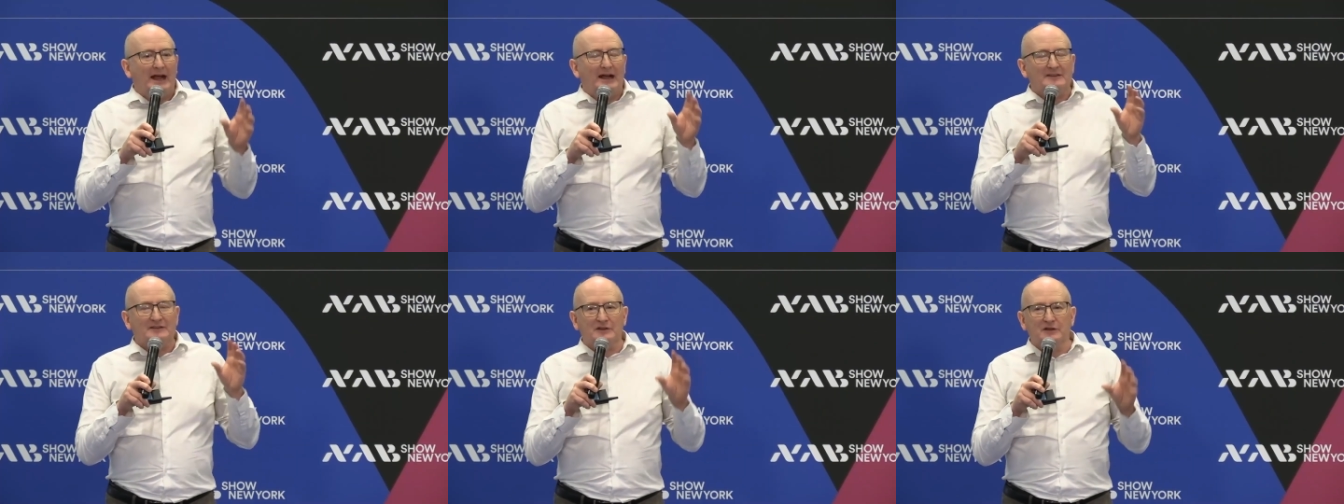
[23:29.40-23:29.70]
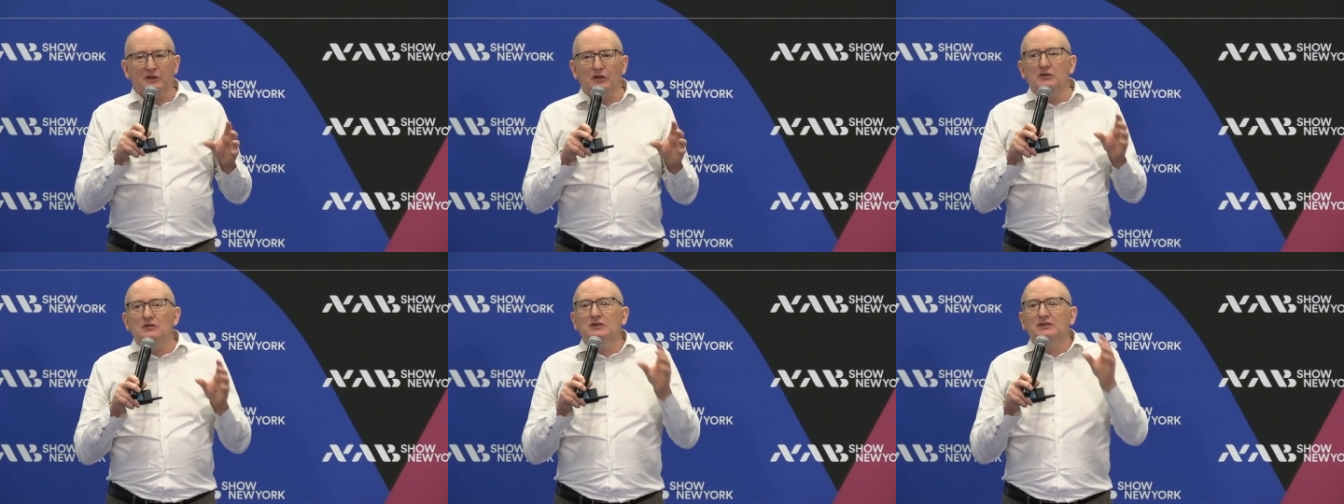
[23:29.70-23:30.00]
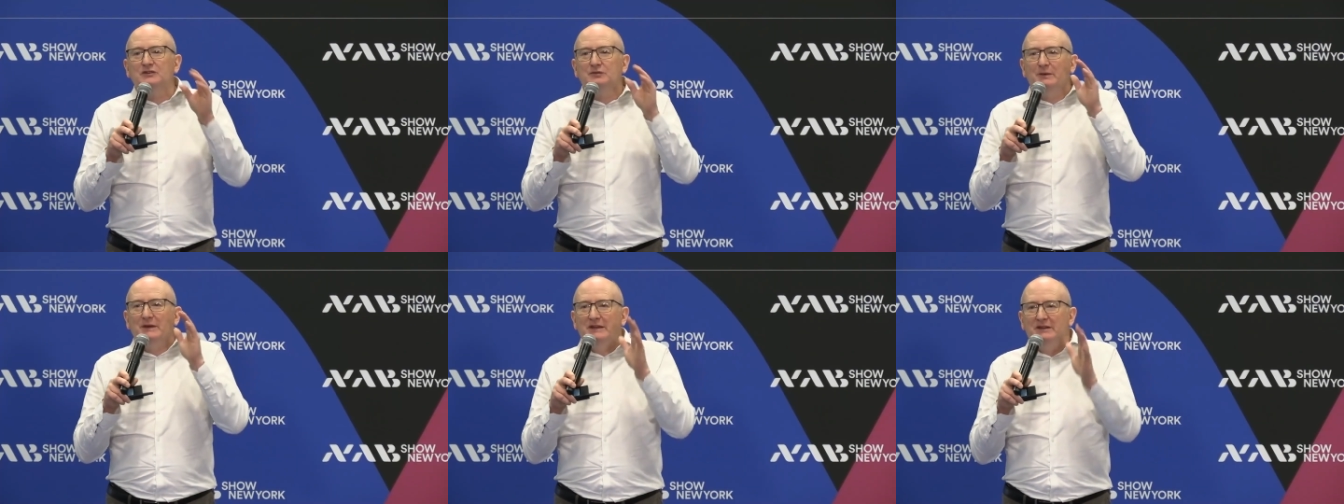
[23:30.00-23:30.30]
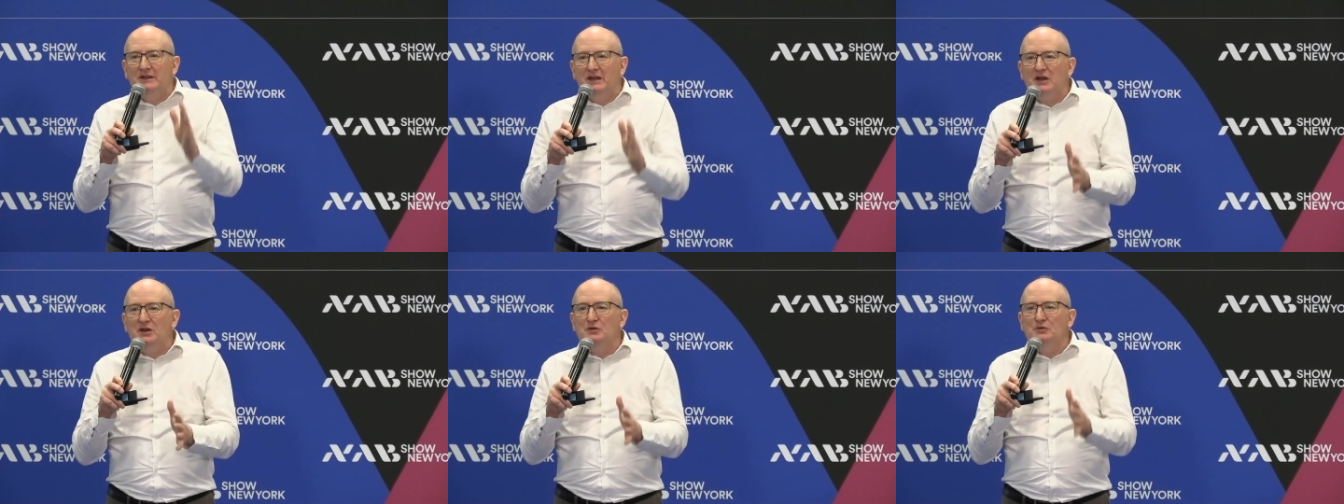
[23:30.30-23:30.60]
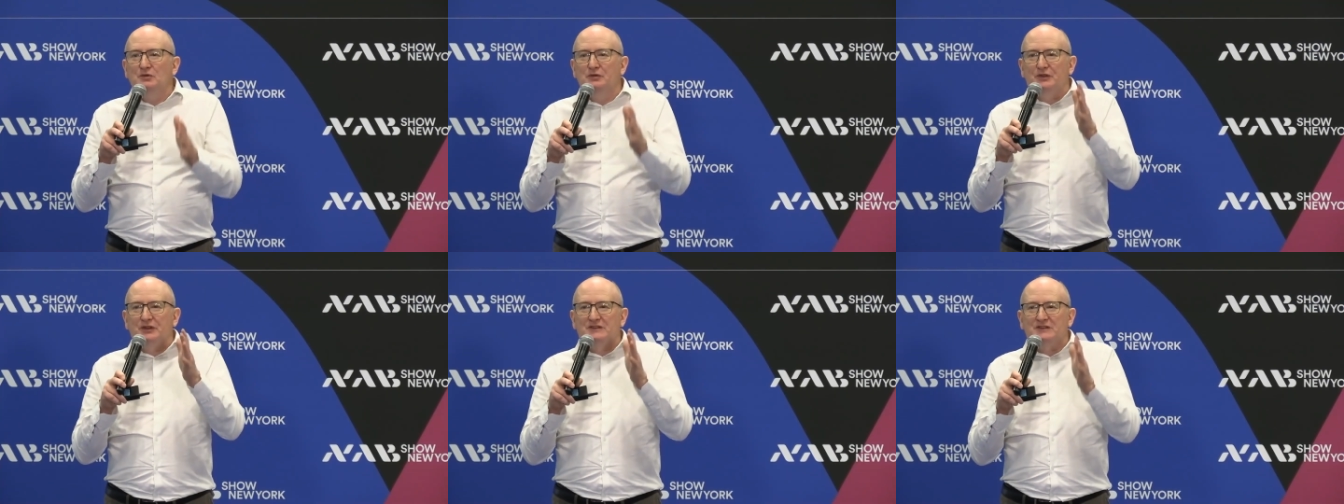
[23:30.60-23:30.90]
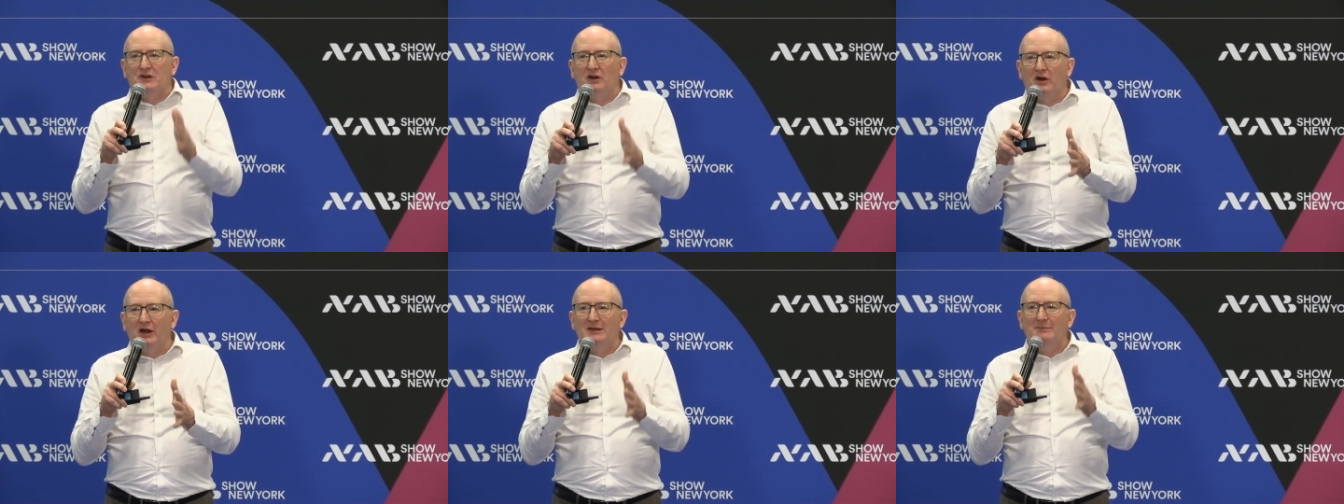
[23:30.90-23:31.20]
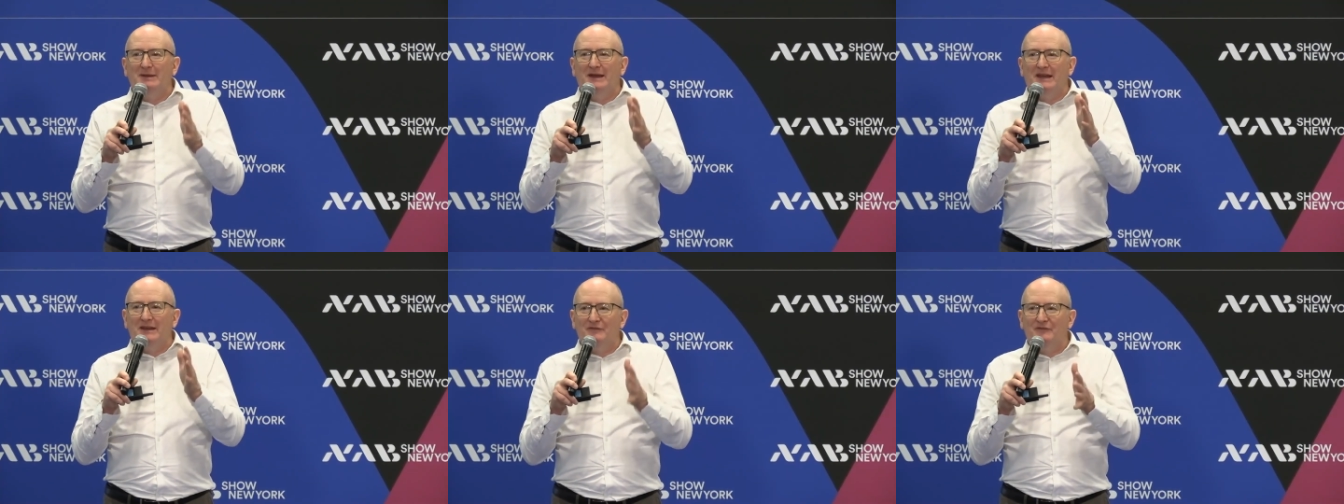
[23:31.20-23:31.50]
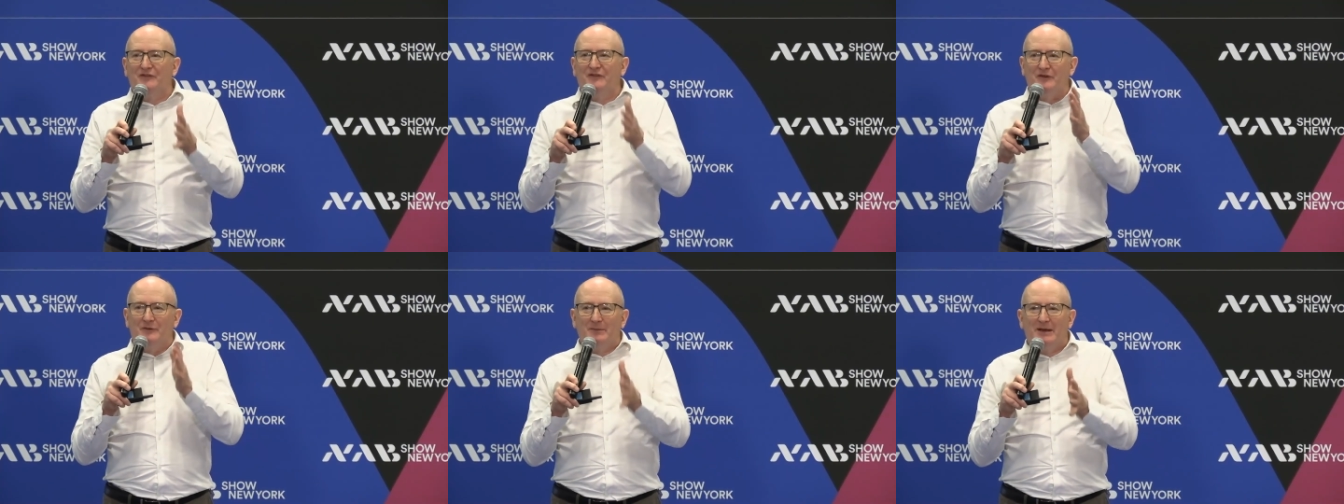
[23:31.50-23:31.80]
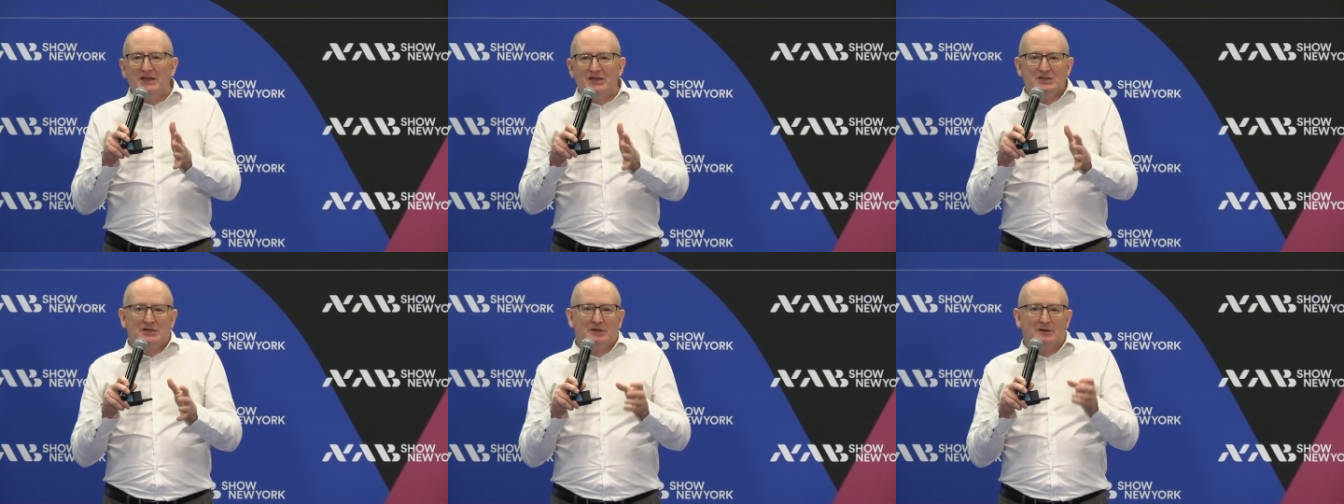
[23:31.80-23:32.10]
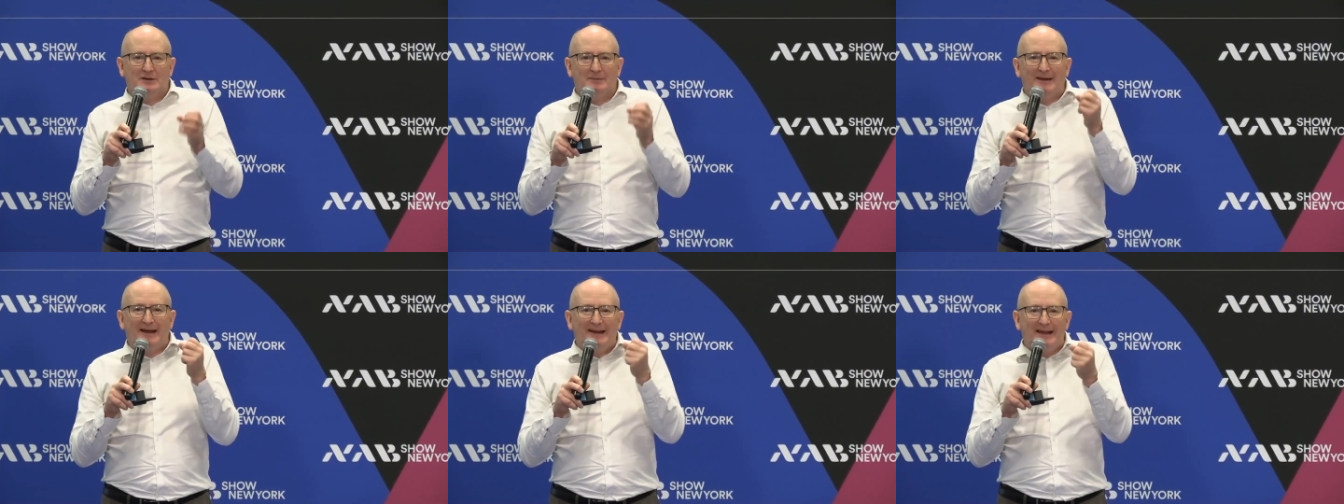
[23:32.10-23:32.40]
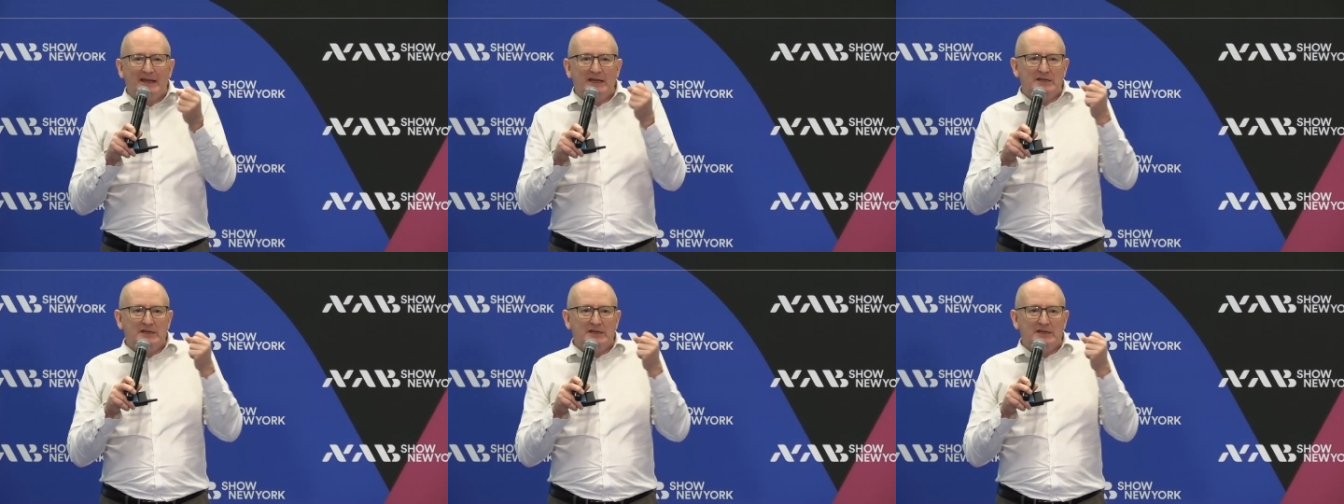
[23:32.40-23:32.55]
as long as we know the timing information about